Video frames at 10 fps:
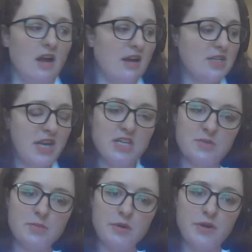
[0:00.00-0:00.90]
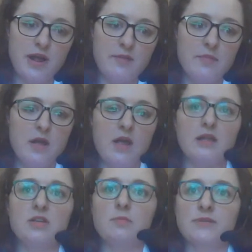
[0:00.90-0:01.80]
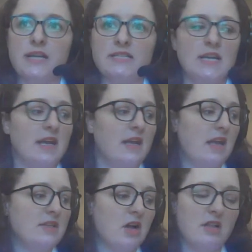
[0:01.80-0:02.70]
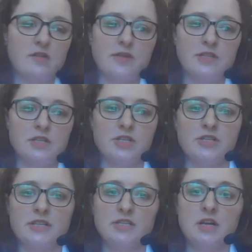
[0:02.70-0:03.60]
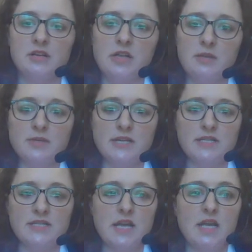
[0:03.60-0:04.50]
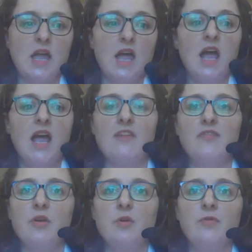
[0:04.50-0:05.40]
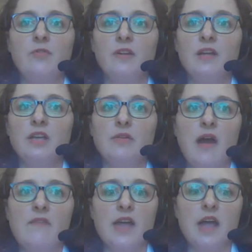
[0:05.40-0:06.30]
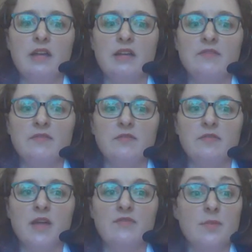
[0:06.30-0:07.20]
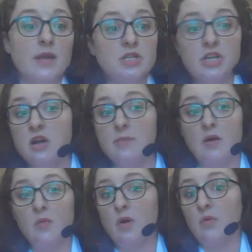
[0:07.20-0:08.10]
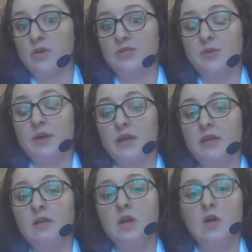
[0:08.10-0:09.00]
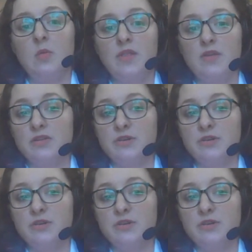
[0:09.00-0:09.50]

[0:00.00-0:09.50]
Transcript: education program presenting. It's all of our researchers internally presenting. If you feel like you haven't had enough information about what we're doing with your